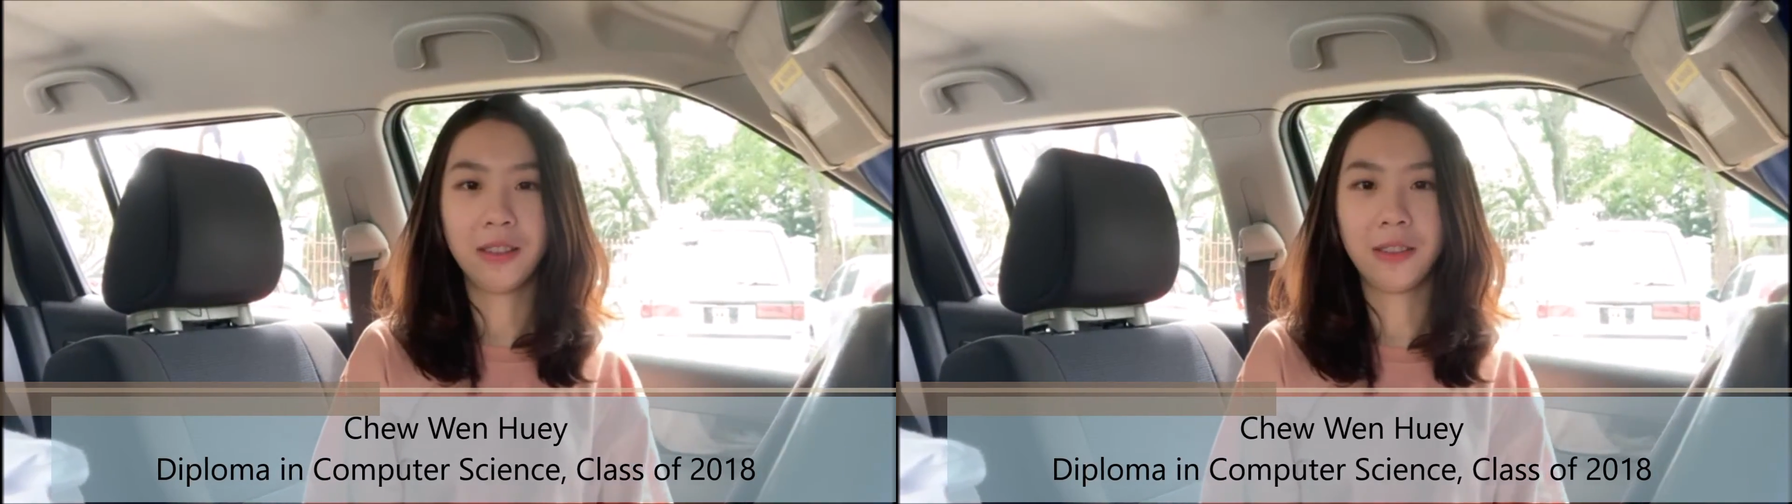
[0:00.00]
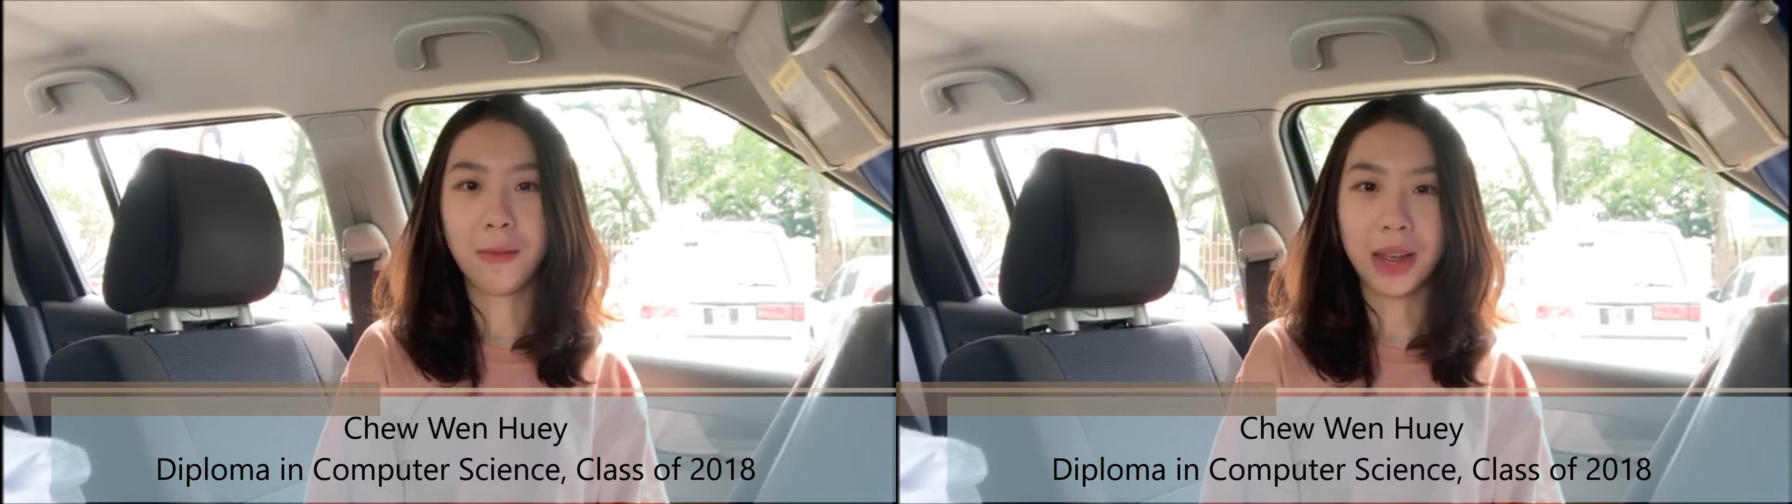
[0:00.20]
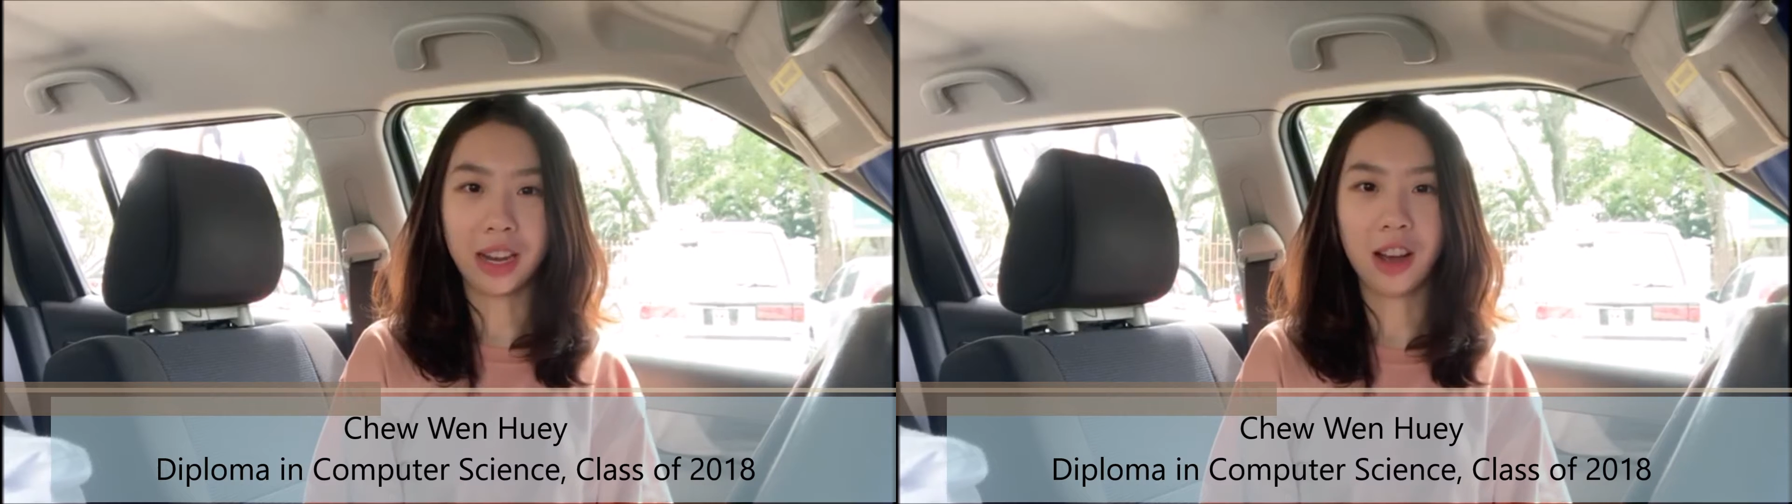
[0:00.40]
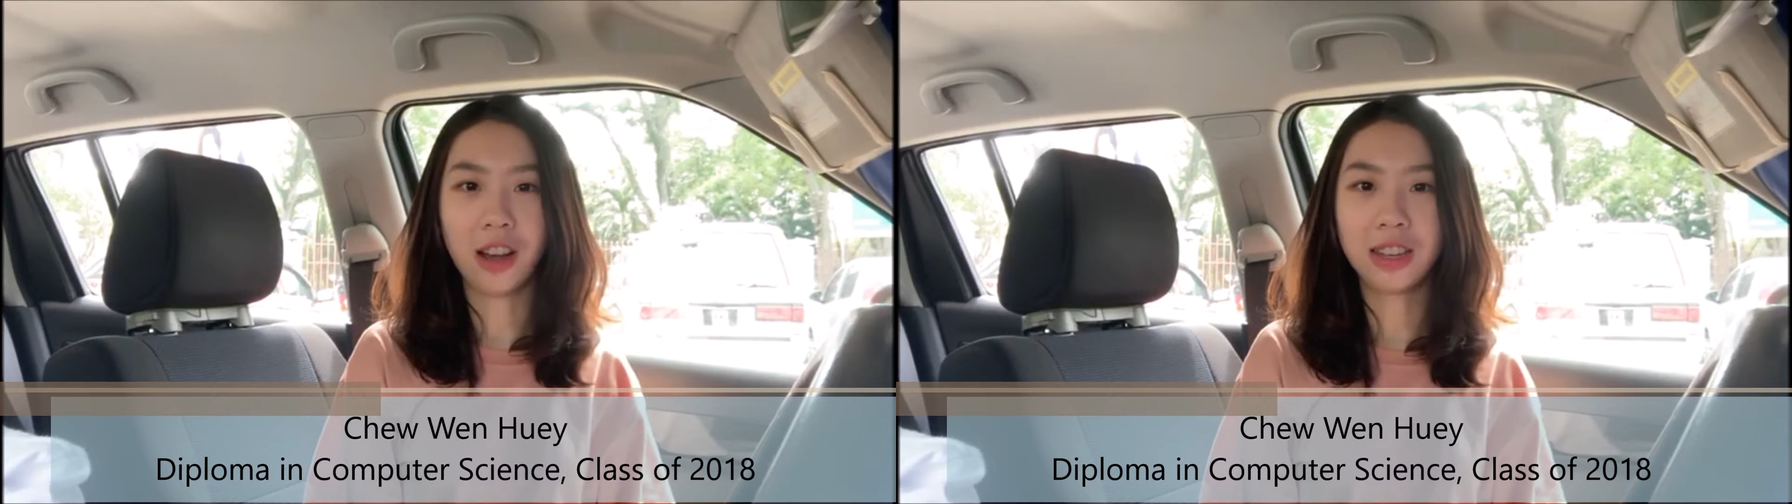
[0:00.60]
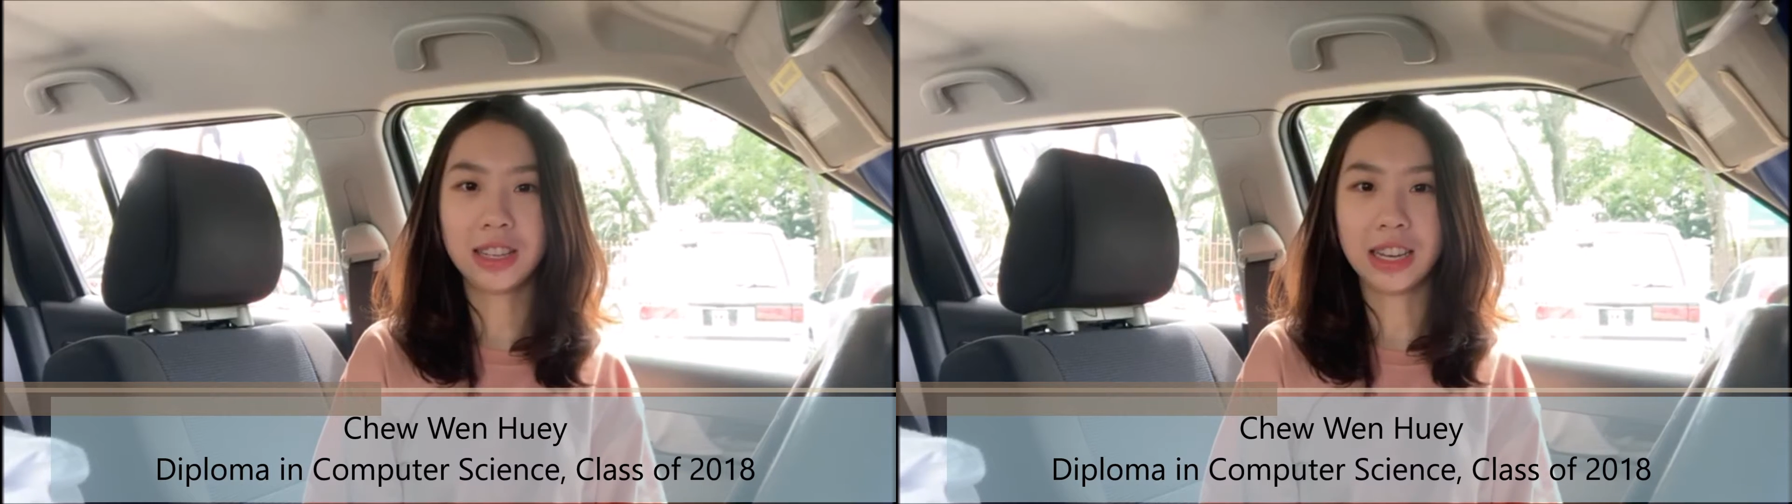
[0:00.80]
For my
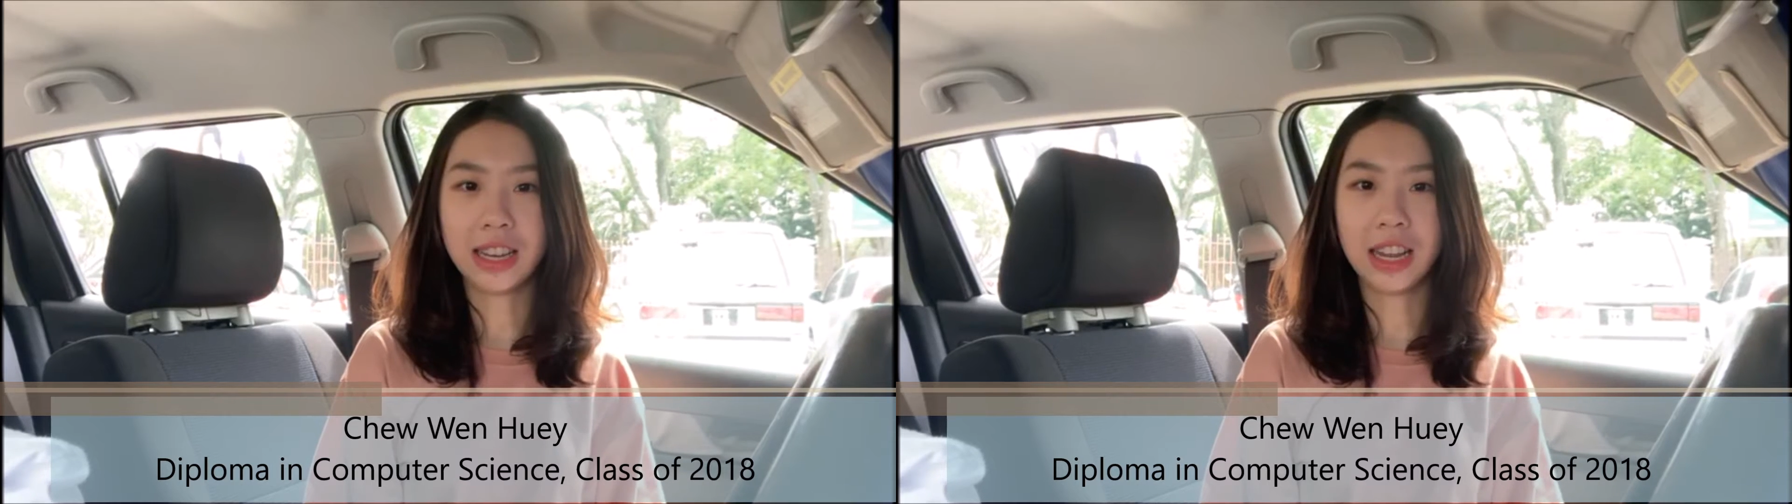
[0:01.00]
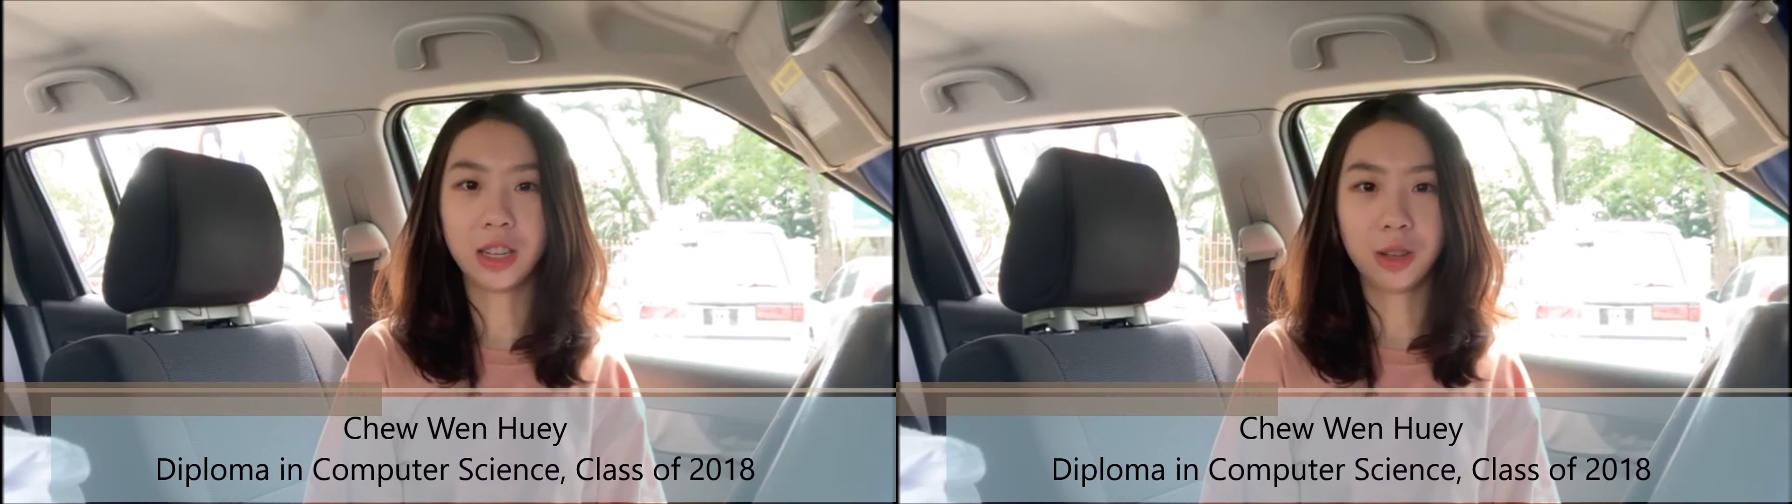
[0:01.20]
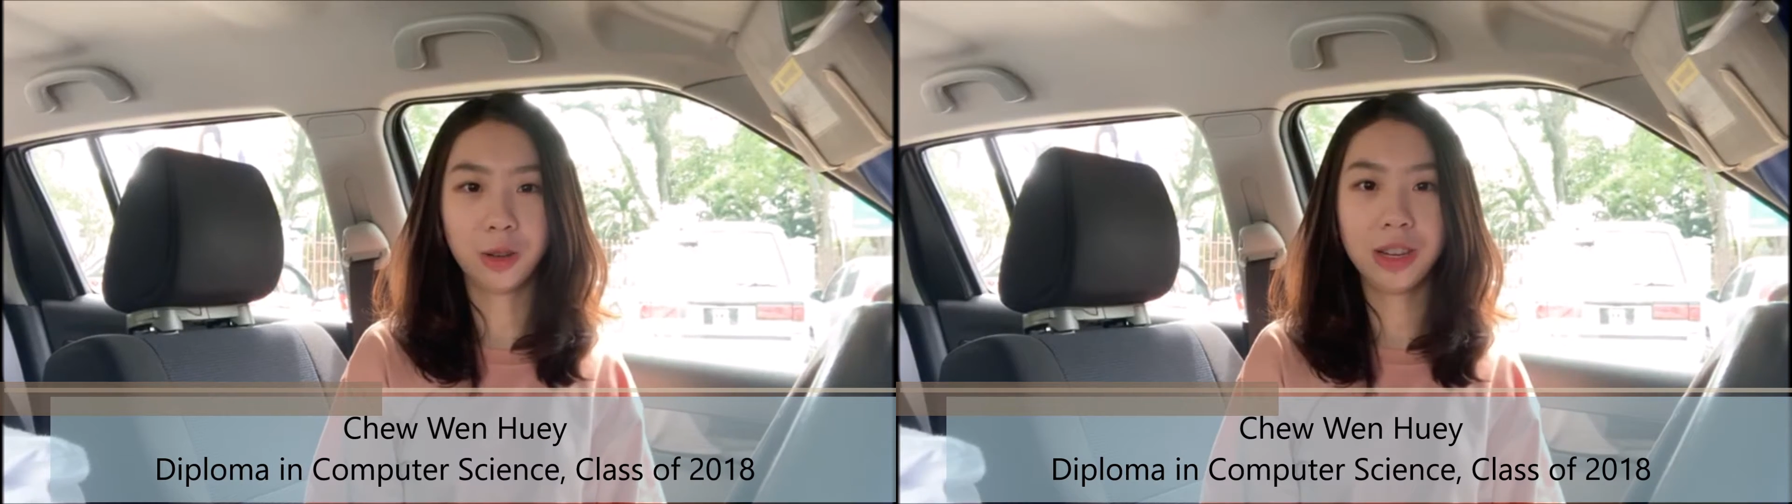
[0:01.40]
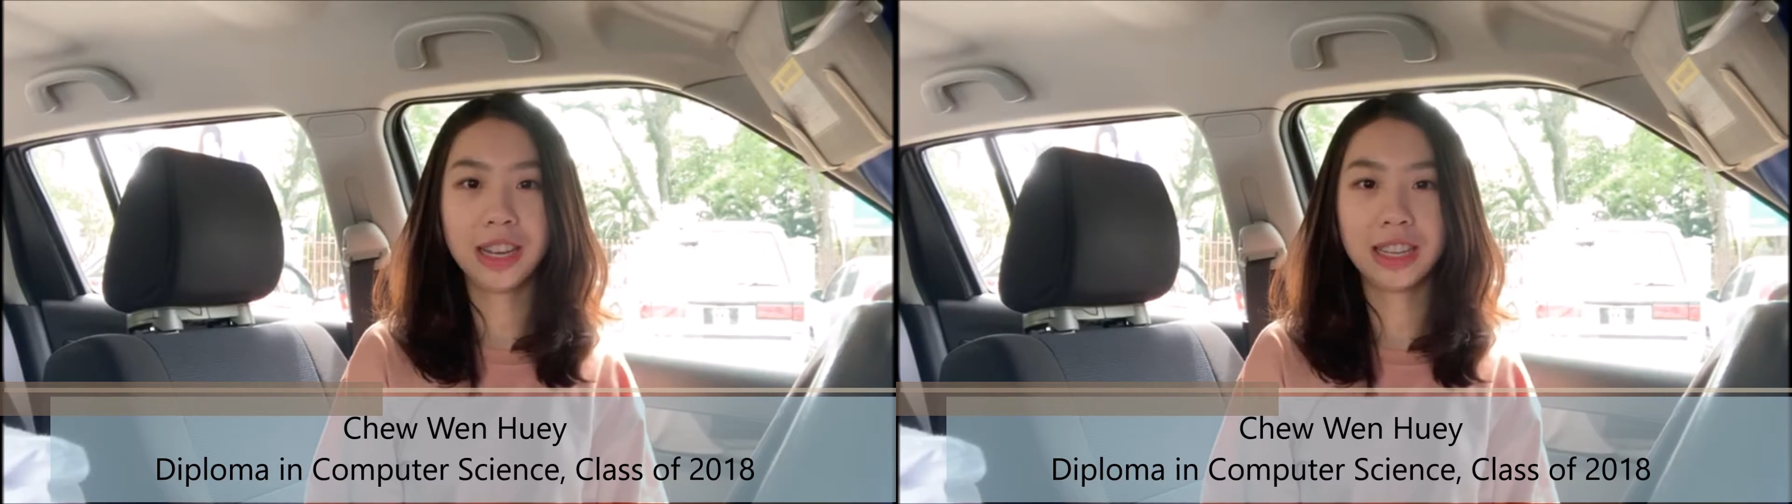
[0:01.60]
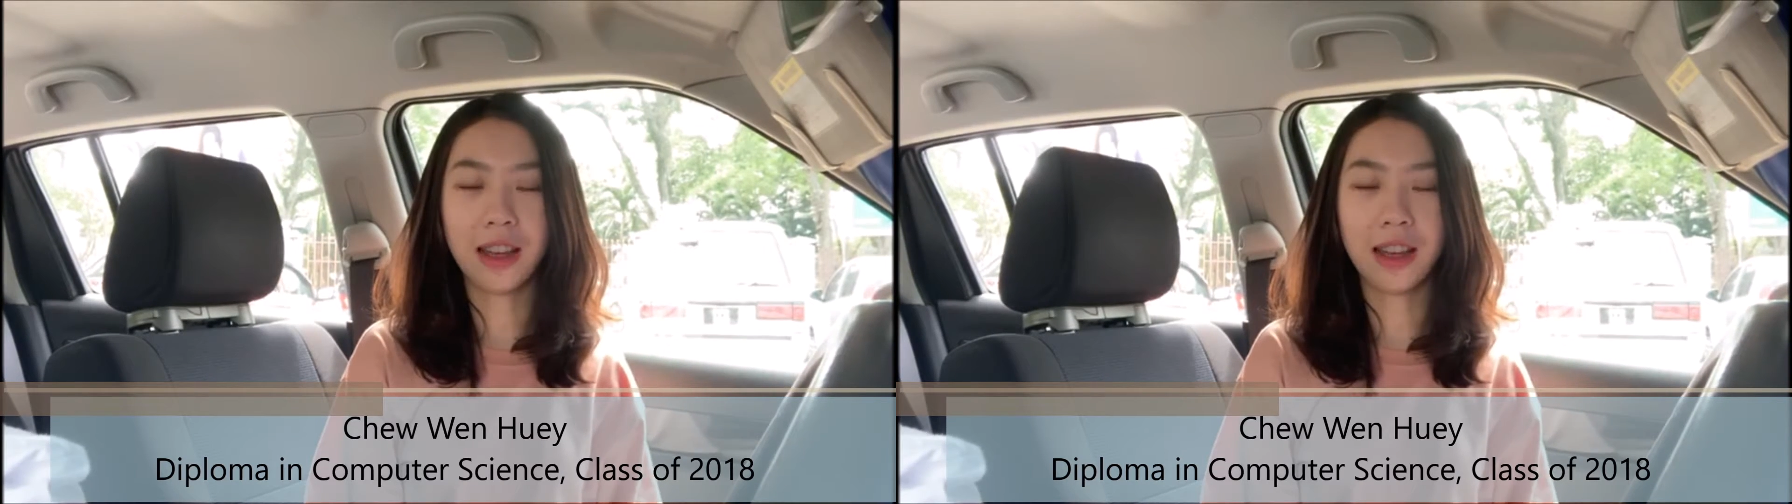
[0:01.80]
course, it takes 2 years